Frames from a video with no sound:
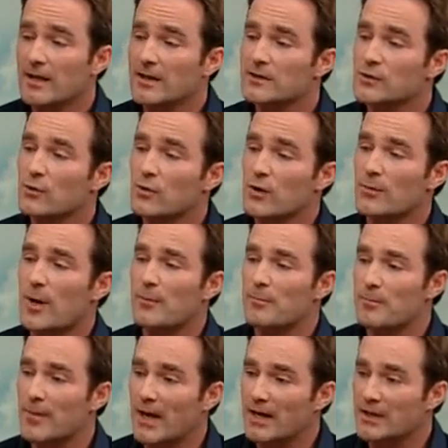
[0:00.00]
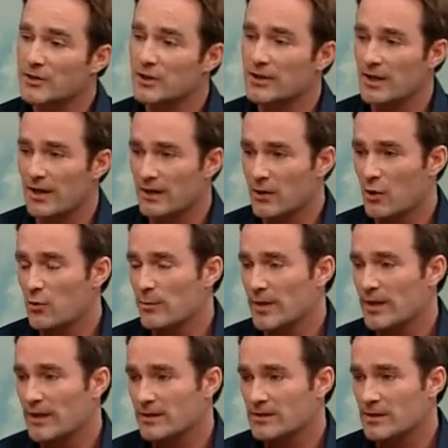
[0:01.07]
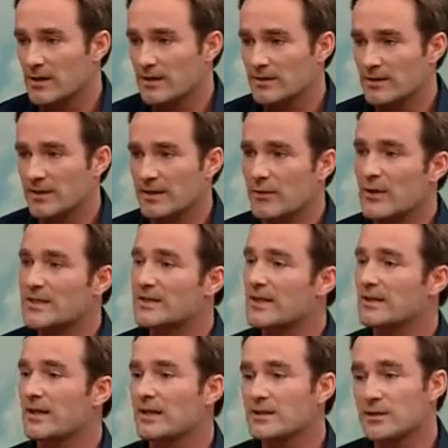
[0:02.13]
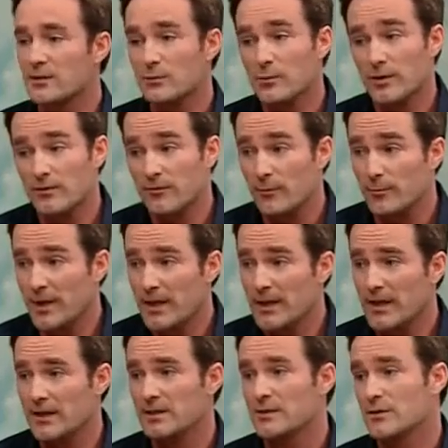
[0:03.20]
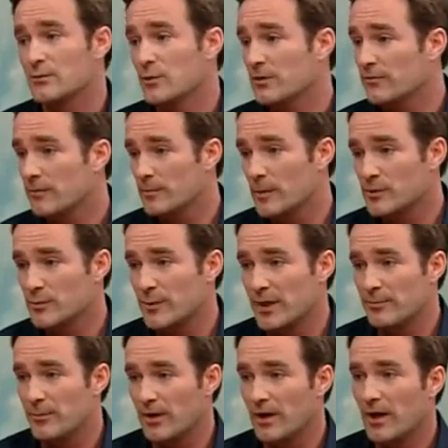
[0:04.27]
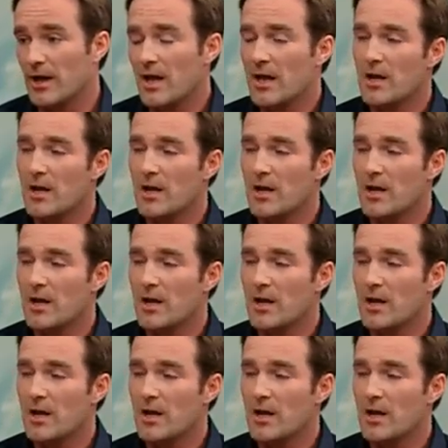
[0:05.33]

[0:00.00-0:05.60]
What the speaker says: That's all about managing and coping anxiety. Now, I said that didn't work for me, and it doesn't work for most people.